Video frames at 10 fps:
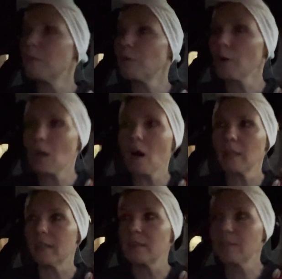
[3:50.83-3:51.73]
Fort
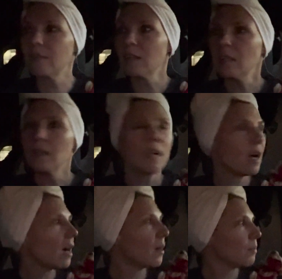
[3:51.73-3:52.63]
Collins,
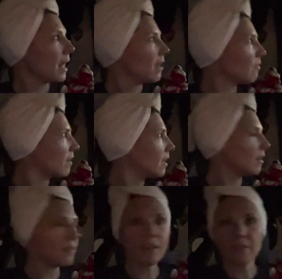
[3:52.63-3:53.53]
uh, Planet
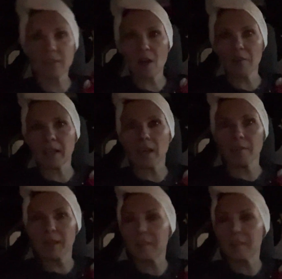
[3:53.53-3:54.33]
Fitness, there's an REI right